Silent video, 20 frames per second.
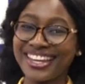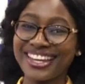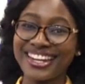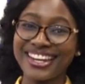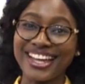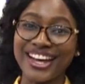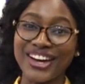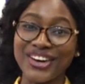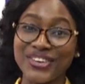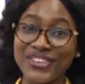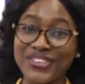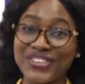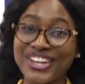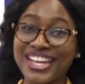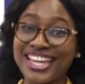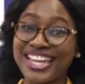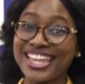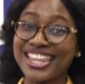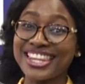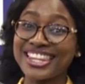Now,
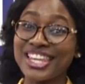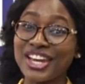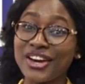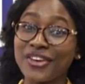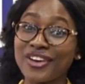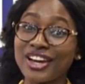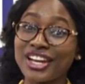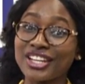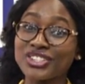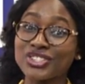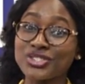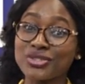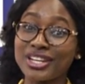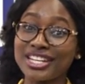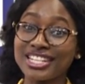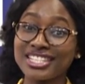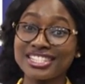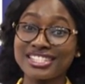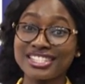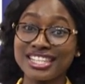there are
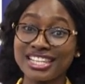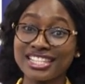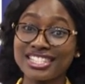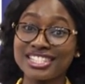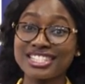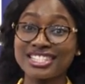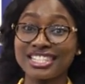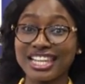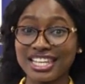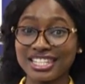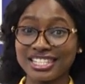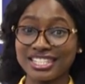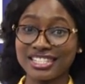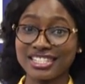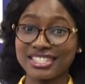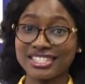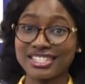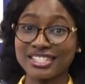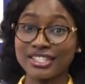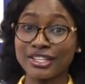26
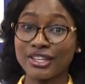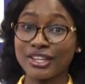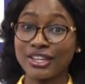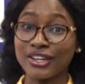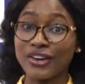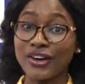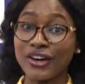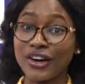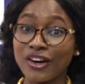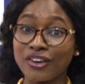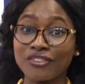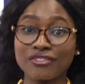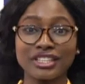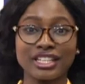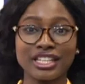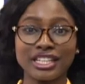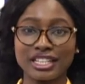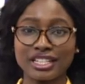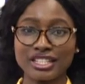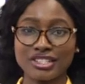letters of the
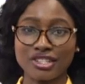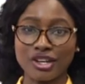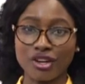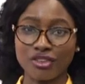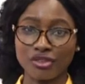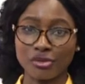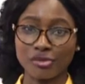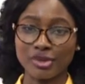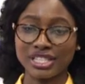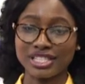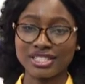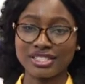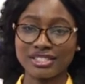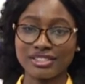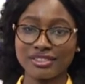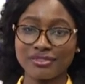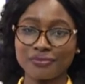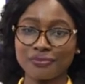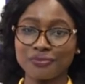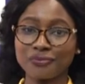English alphabet,
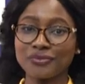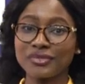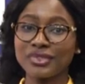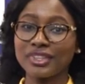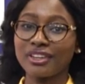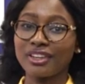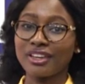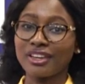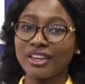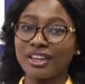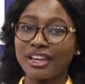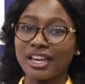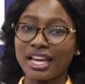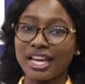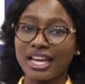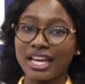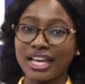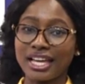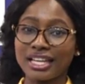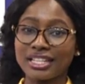
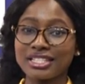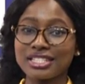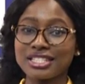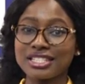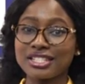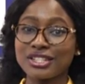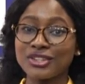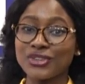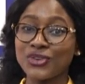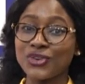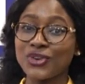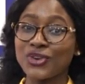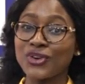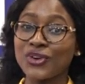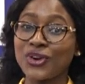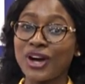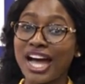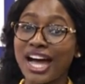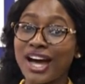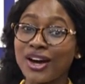and
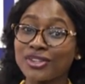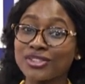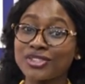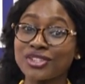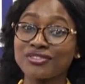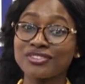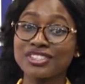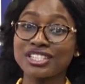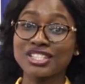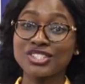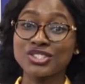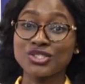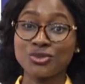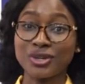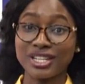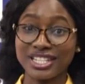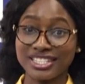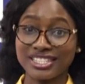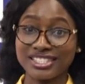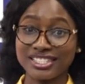out of these
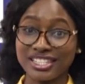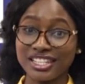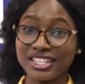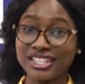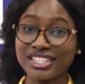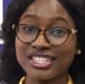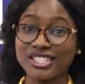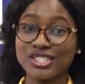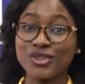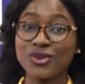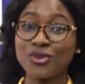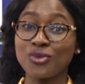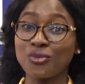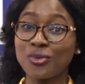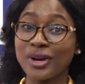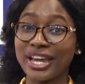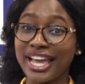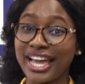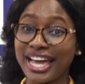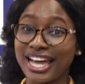26
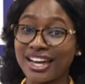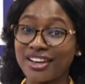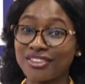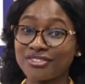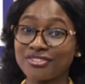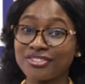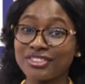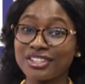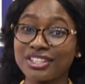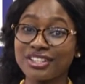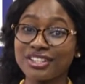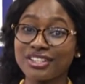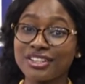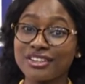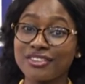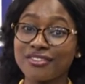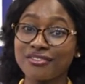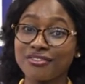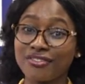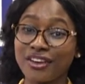we have
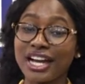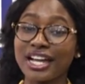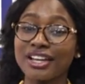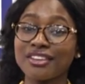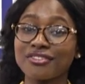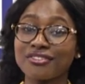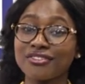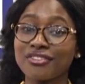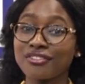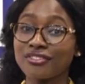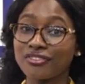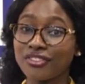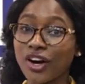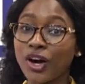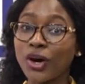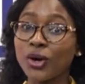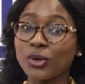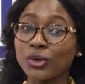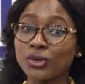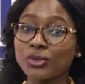5
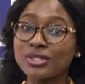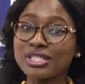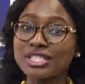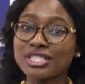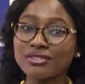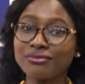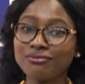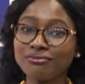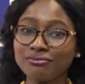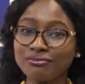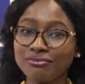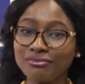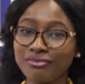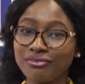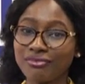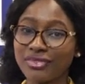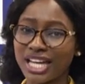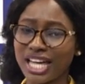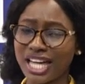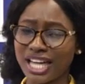vowels,
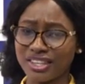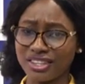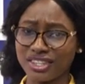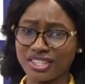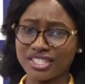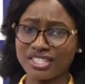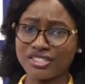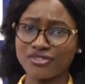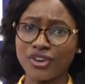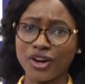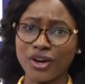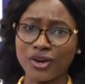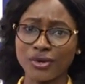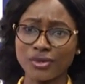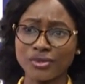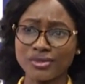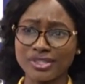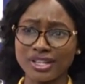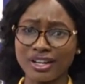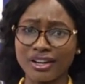and these
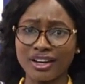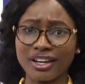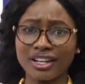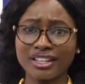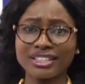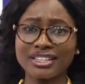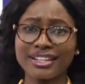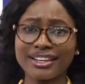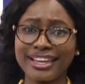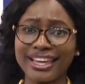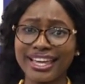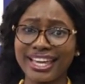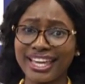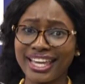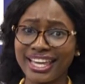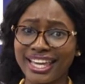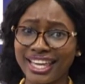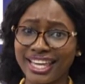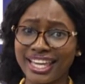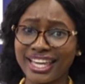vowels are
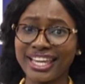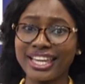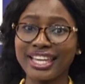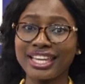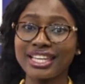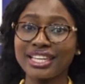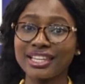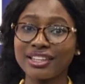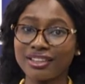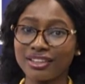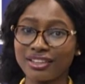A,